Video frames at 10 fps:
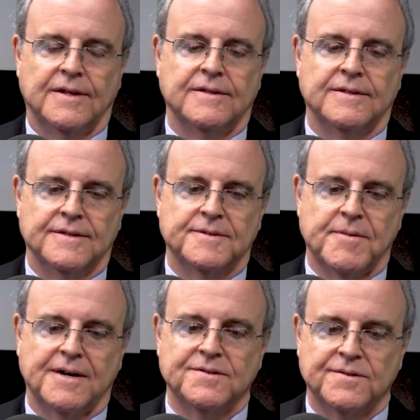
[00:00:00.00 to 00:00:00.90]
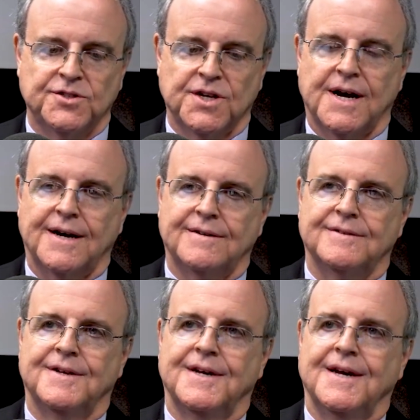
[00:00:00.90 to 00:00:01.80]
the spouse or the
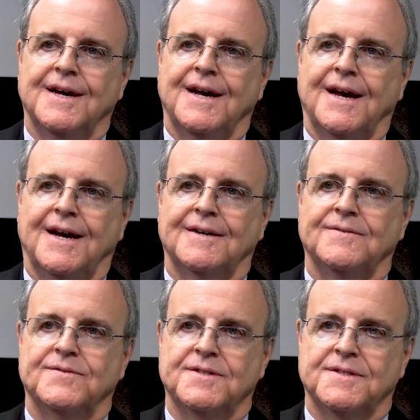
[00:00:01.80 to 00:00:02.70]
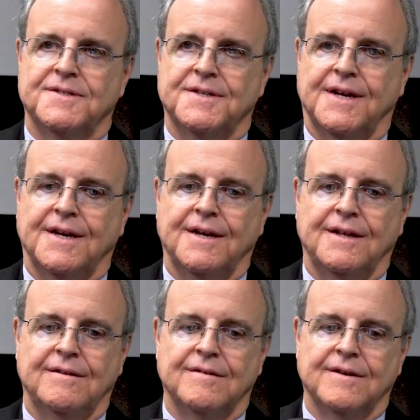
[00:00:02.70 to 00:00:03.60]
child have
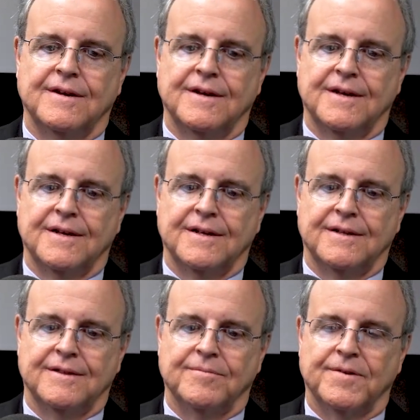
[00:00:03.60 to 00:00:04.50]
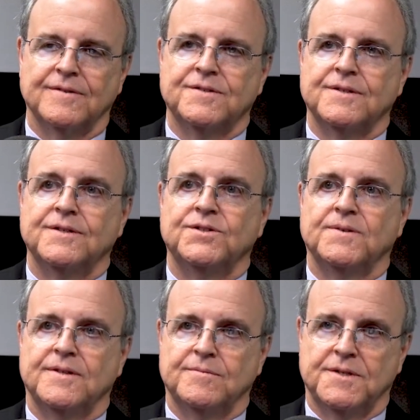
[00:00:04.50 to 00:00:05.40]
sustained the personal
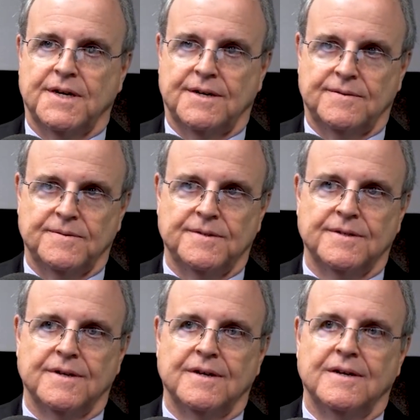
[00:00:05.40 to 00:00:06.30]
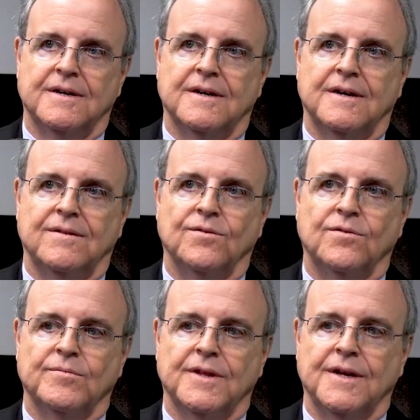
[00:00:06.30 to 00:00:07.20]
injury themselves.
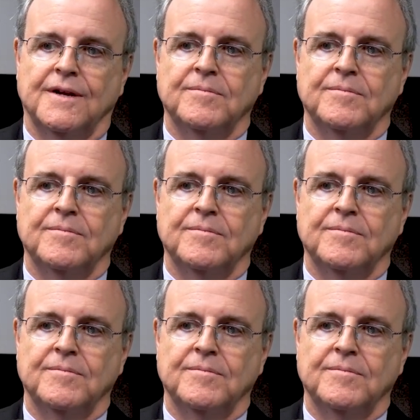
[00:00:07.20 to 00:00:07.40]
Normally in a